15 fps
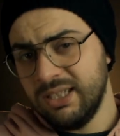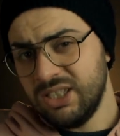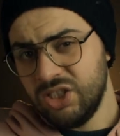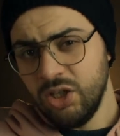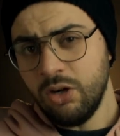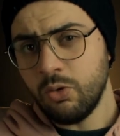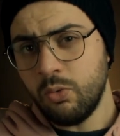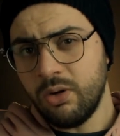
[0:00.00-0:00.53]
the
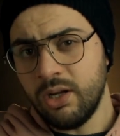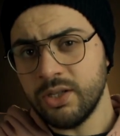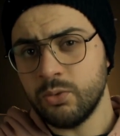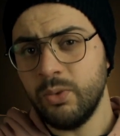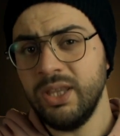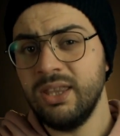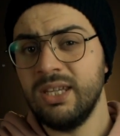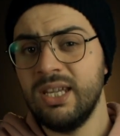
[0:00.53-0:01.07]
shock was
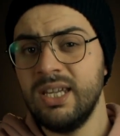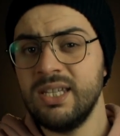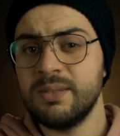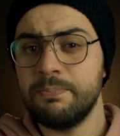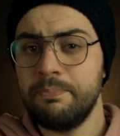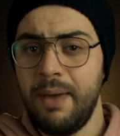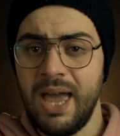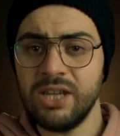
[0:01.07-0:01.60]
when his
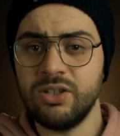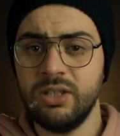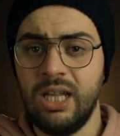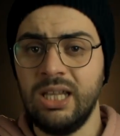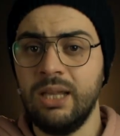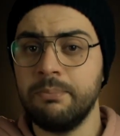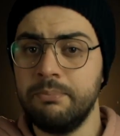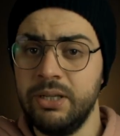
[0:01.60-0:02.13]
passion
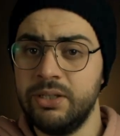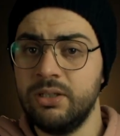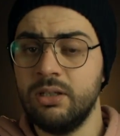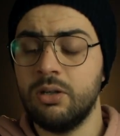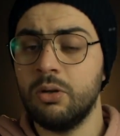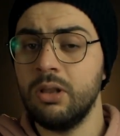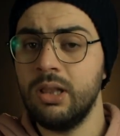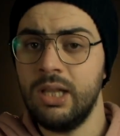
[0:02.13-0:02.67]
and ambition
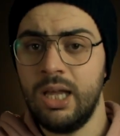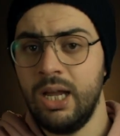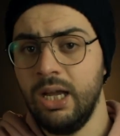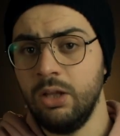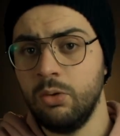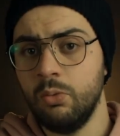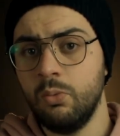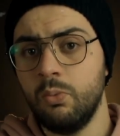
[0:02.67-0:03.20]

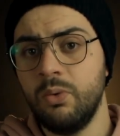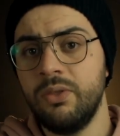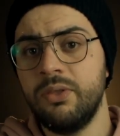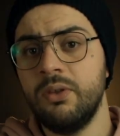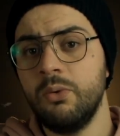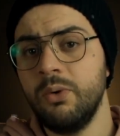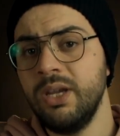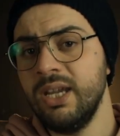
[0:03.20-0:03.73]
collide with
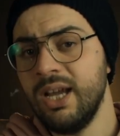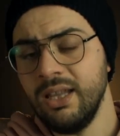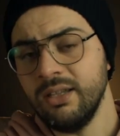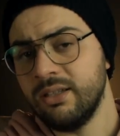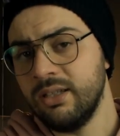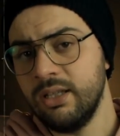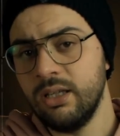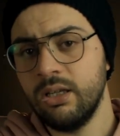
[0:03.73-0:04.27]
the
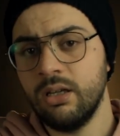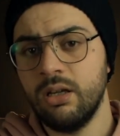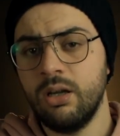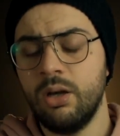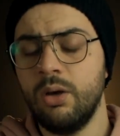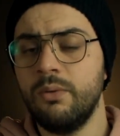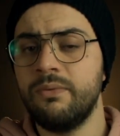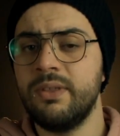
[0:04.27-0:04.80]
reality
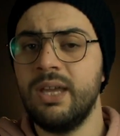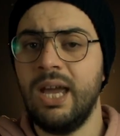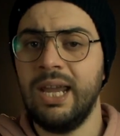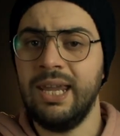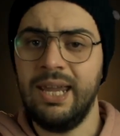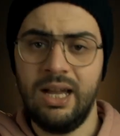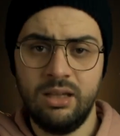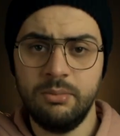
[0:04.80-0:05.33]
of the
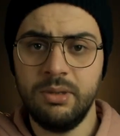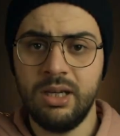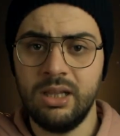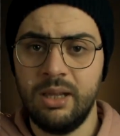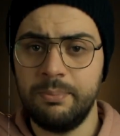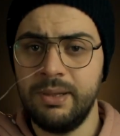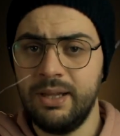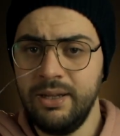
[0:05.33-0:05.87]
academical
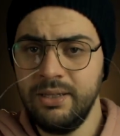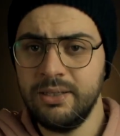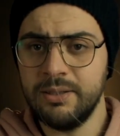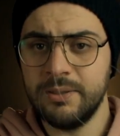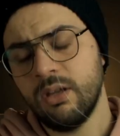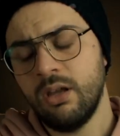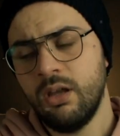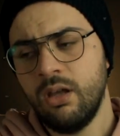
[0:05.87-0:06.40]
applying.
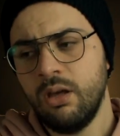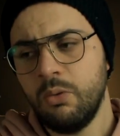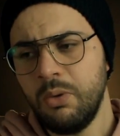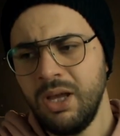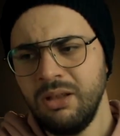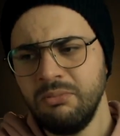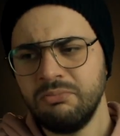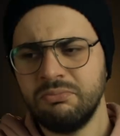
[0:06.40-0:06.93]

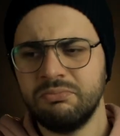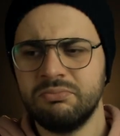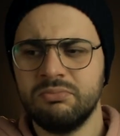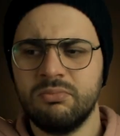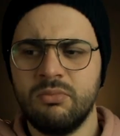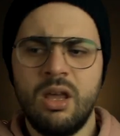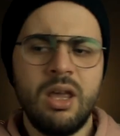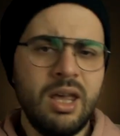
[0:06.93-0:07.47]
Well,
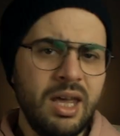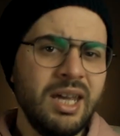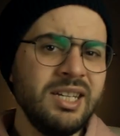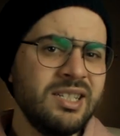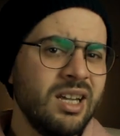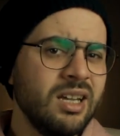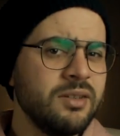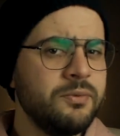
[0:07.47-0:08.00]

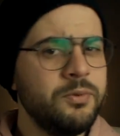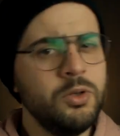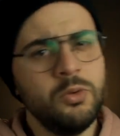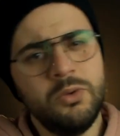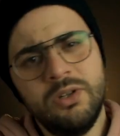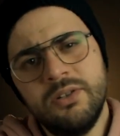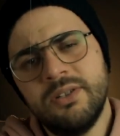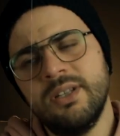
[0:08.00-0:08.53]
his last few
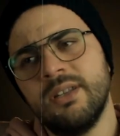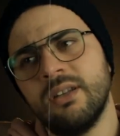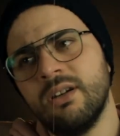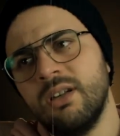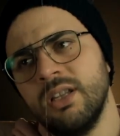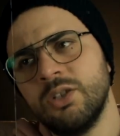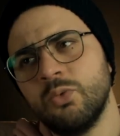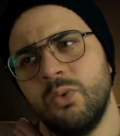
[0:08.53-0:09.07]
years in
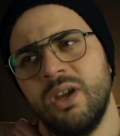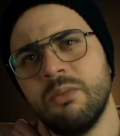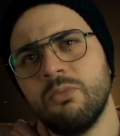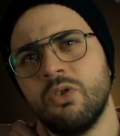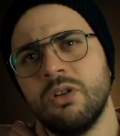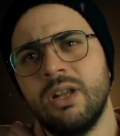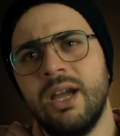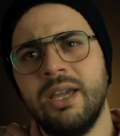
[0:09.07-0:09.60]
college were
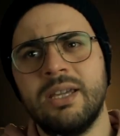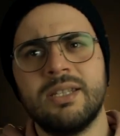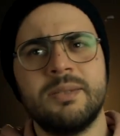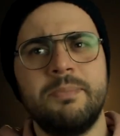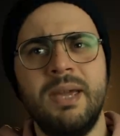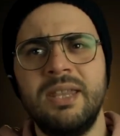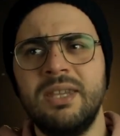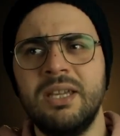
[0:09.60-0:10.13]
more like
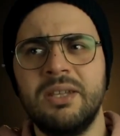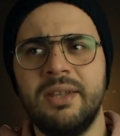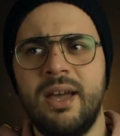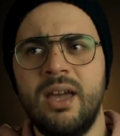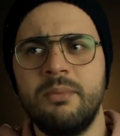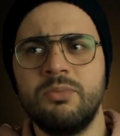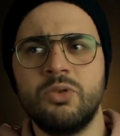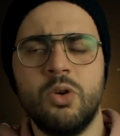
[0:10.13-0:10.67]
spending
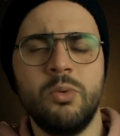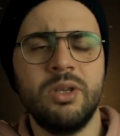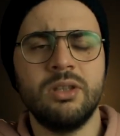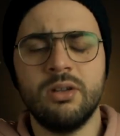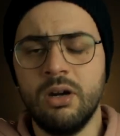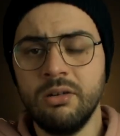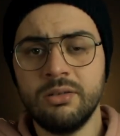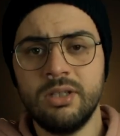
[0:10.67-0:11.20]
time drawing
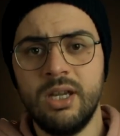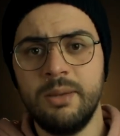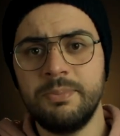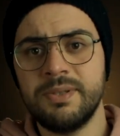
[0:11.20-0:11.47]
dropships,